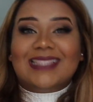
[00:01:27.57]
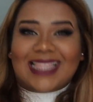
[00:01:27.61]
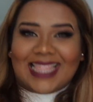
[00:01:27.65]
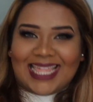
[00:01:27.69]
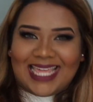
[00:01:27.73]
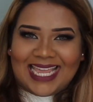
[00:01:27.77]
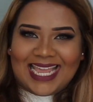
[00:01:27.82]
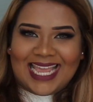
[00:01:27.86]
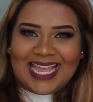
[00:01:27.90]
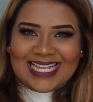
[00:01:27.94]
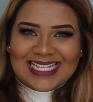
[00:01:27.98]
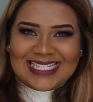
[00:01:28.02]

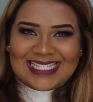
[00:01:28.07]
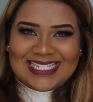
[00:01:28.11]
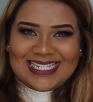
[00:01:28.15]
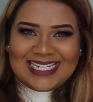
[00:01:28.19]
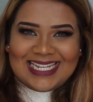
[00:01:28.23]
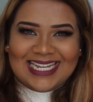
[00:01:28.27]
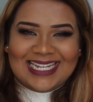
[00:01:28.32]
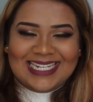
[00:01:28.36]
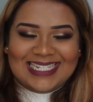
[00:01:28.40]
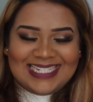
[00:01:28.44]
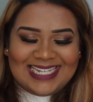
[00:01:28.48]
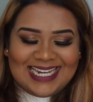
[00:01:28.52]
thing has
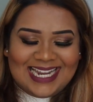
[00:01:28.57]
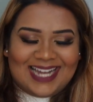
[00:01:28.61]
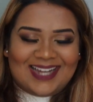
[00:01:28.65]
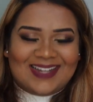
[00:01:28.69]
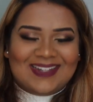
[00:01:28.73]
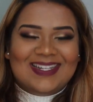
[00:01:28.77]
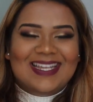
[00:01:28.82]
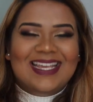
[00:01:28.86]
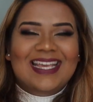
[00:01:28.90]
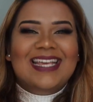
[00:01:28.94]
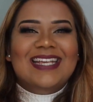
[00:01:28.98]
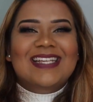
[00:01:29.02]
turned
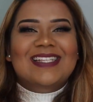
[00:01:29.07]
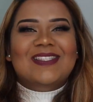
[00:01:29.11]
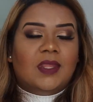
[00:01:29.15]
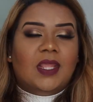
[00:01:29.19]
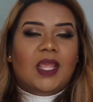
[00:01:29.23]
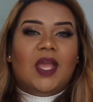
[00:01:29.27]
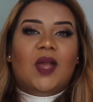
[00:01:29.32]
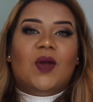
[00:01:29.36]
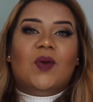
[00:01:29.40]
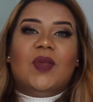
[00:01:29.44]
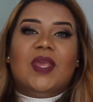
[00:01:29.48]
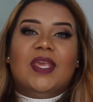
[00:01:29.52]
out.
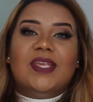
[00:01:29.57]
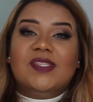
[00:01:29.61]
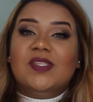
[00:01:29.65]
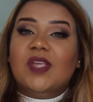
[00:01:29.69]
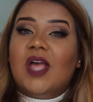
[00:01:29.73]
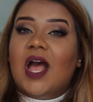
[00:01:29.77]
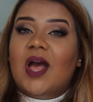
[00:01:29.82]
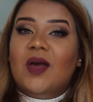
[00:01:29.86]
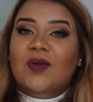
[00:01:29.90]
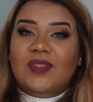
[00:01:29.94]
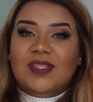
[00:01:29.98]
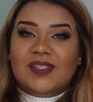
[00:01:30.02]
Okay,
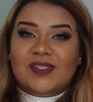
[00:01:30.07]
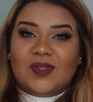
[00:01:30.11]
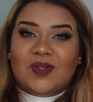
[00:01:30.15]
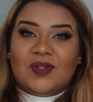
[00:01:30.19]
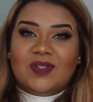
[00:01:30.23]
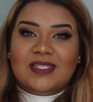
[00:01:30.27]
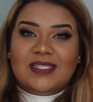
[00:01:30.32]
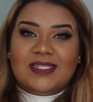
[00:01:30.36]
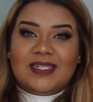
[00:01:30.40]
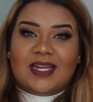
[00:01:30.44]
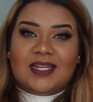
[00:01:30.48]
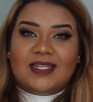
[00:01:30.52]
so how this
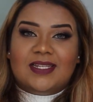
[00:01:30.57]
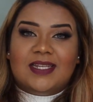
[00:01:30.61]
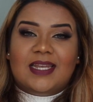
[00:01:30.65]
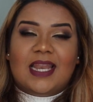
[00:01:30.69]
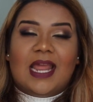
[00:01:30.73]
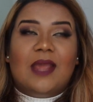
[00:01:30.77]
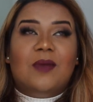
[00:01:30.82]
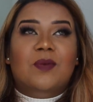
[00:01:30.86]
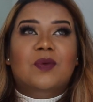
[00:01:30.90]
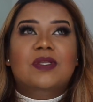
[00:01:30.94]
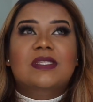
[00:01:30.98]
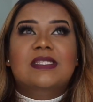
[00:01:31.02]
all started,
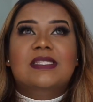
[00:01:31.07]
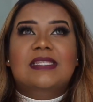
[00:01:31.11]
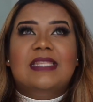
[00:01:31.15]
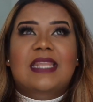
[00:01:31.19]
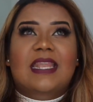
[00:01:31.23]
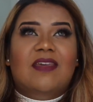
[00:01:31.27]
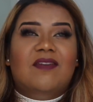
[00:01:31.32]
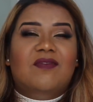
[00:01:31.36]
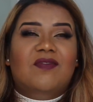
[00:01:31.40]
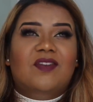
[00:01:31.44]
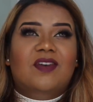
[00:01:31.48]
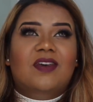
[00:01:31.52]
I was
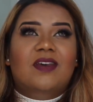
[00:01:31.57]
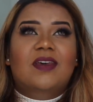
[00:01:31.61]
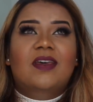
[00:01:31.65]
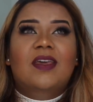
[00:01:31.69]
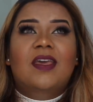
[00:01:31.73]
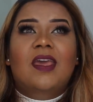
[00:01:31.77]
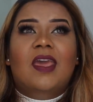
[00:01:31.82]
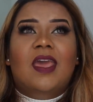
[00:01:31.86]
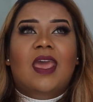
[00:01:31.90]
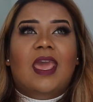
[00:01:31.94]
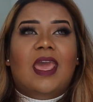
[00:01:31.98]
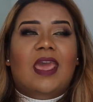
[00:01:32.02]
never
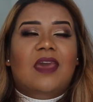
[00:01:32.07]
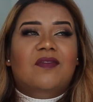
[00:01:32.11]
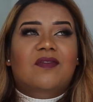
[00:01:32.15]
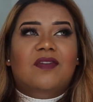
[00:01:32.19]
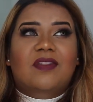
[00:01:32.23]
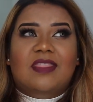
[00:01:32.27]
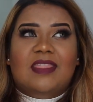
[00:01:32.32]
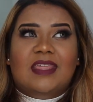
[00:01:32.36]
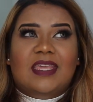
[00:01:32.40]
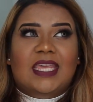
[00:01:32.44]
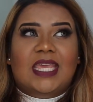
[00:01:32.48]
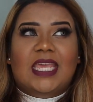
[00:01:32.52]

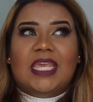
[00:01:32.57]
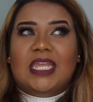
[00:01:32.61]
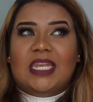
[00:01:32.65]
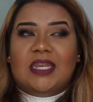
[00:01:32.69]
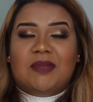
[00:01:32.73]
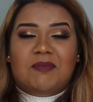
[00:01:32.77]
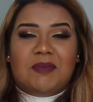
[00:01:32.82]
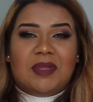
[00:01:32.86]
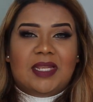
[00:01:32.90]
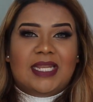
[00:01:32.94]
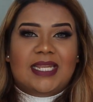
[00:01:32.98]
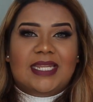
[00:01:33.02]
ever thinking in
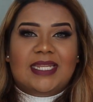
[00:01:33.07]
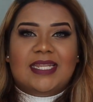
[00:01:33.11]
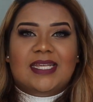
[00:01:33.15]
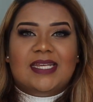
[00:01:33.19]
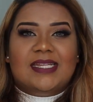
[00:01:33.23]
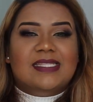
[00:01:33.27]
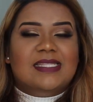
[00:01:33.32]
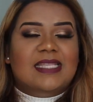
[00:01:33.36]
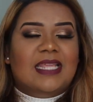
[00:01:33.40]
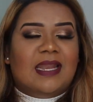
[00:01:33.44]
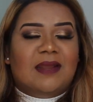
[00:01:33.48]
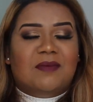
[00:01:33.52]
a million
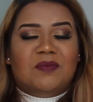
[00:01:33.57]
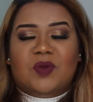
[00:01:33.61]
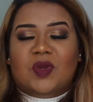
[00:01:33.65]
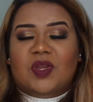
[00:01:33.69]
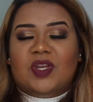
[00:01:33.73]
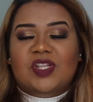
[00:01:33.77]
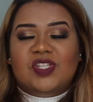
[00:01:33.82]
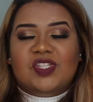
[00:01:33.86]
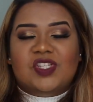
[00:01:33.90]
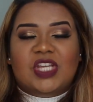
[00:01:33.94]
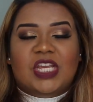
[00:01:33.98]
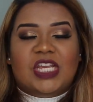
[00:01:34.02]
years that I'm
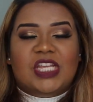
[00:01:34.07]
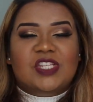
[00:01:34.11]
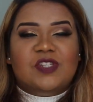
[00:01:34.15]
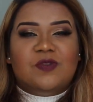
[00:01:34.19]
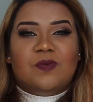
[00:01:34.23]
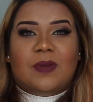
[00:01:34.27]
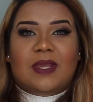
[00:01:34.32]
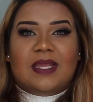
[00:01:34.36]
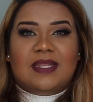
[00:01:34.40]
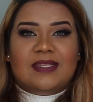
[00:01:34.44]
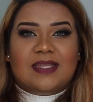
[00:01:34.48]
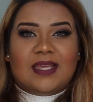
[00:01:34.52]
going to
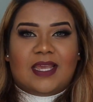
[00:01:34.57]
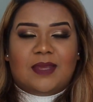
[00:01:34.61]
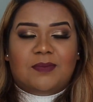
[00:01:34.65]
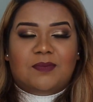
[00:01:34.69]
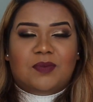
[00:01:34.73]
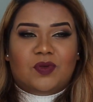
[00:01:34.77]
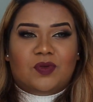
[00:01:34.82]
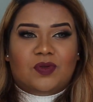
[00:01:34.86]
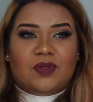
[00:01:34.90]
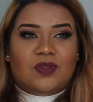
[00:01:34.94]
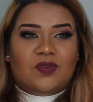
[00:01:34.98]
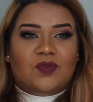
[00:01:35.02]
change my entire
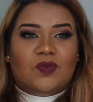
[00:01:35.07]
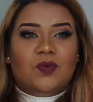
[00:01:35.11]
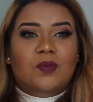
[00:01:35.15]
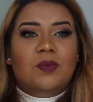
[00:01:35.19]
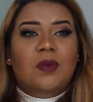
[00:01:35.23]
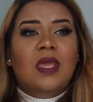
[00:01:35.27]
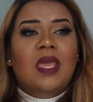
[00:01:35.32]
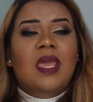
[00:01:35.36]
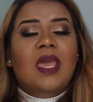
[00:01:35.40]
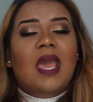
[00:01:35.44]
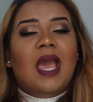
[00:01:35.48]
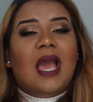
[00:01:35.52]
beauty
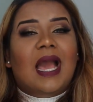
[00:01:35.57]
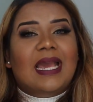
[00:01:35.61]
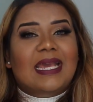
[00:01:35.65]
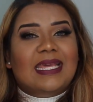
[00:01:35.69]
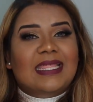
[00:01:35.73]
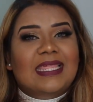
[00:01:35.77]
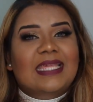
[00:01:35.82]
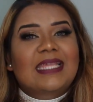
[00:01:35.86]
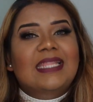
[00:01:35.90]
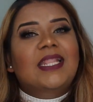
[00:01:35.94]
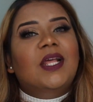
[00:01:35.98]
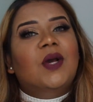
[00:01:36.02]
room. I
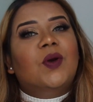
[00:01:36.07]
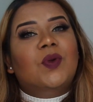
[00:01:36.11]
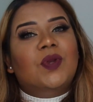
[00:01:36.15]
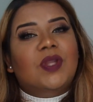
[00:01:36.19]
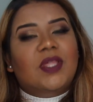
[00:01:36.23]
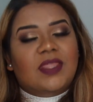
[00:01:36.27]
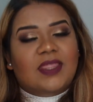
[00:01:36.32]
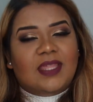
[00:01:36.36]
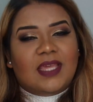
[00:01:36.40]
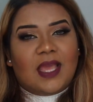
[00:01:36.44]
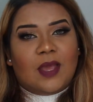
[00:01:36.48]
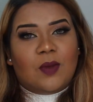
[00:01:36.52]
think the
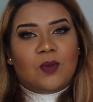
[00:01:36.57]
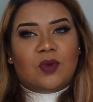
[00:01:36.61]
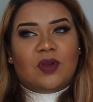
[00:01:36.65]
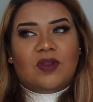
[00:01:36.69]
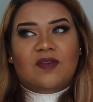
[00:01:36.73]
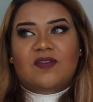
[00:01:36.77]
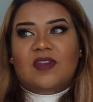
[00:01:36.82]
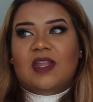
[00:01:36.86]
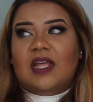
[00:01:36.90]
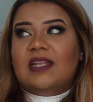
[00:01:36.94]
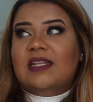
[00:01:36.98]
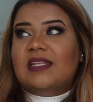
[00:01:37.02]
only thing I would
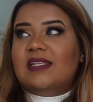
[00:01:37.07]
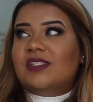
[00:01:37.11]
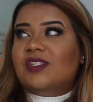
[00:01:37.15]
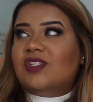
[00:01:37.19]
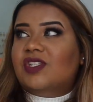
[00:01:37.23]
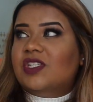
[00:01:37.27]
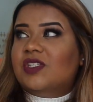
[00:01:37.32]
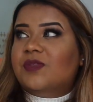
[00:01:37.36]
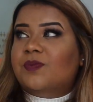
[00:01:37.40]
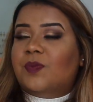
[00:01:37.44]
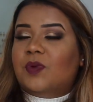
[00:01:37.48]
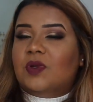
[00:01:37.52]
have done is
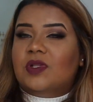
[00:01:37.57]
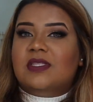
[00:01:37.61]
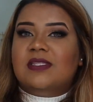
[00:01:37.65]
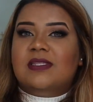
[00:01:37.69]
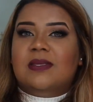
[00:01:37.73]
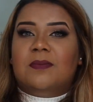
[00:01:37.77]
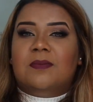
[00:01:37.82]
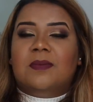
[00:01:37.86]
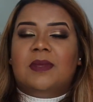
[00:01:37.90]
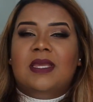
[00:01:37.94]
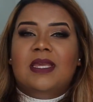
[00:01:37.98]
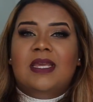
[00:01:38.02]
just put
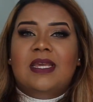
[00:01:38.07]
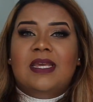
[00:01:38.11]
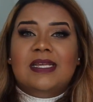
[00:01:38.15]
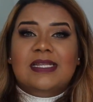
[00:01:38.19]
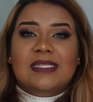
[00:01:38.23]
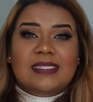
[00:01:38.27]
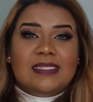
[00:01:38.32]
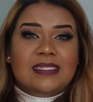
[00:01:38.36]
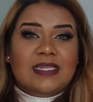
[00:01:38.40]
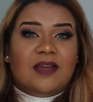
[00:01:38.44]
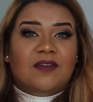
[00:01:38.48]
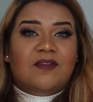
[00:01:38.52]
some
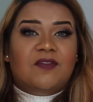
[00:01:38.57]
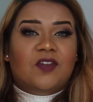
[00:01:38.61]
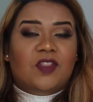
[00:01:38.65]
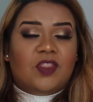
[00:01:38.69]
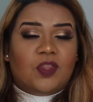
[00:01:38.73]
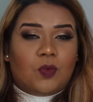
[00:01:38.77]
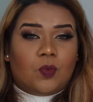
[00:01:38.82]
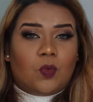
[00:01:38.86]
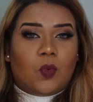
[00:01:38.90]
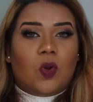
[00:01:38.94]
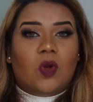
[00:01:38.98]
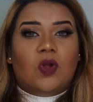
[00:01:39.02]
stuff on
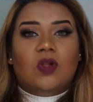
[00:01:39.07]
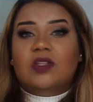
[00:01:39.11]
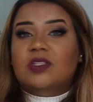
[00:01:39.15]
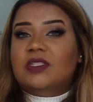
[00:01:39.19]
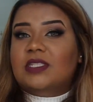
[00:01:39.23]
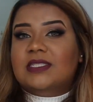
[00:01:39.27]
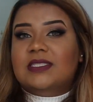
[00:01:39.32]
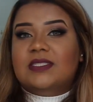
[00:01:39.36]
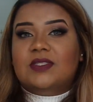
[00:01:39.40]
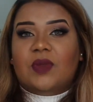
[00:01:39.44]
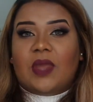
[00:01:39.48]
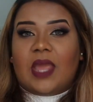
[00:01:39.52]
the wall
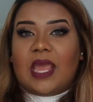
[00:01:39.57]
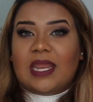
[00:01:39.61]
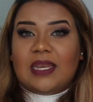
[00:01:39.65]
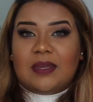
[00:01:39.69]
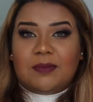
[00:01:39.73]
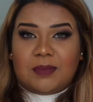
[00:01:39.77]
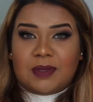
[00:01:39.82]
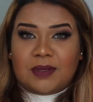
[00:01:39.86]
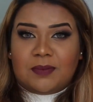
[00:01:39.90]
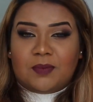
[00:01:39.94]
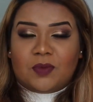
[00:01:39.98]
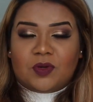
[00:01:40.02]
just to
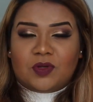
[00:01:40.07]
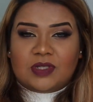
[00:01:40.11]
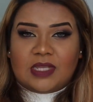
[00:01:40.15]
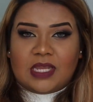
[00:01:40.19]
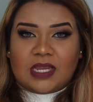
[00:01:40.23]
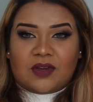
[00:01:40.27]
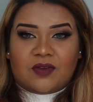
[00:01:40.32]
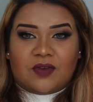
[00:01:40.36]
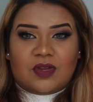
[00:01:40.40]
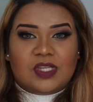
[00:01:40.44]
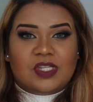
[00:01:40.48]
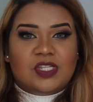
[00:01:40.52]
add a bit more
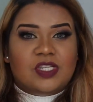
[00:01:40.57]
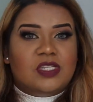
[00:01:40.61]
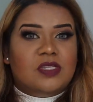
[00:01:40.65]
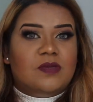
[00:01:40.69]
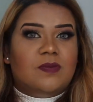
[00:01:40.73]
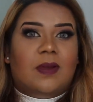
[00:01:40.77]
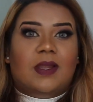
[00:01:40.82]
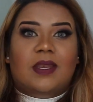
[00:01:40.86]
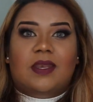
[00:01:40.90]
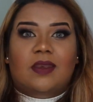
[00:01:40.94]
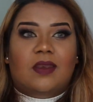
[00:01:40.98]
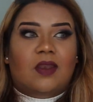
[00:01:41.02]
decorations,
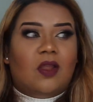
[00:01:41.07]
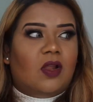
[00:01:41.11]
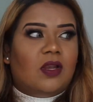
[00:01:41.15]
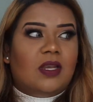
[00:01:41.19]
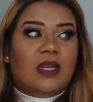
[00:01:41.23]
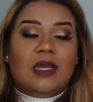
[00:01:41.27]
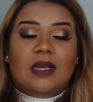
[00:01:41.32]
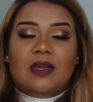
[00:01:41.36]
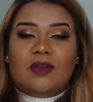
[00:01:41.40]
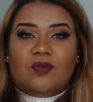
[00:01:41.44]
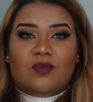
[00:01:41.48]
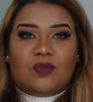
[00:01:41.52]
but not
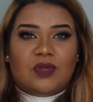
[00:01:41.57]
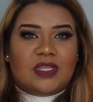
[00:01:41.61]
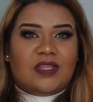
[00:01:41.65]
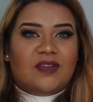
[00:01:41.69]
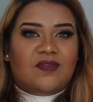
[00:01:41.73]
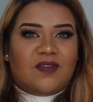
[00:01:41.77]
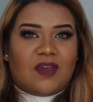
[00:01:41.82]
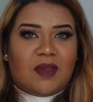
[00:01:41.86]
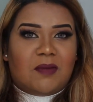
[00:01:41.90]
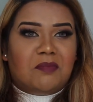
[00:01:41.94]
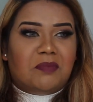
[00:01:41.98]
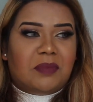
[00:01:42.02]
a
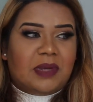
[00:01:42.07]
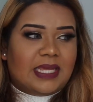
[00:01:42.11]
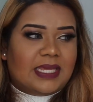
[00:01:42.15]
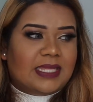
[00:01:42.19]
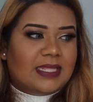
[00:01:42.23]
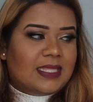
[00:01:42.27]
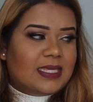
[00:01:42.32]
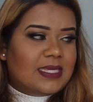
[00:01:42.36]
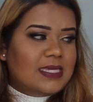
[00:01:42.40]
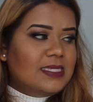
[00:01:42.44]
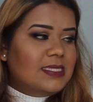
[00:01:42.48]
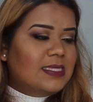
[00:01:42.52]
revamp
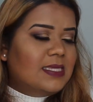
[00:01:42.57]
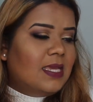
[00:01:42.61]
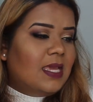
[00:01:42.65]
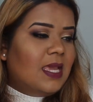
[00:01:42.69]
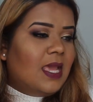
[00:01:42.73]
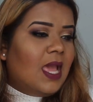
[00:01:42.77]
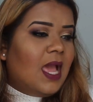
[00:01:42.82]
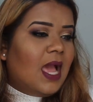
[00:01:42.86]
like this.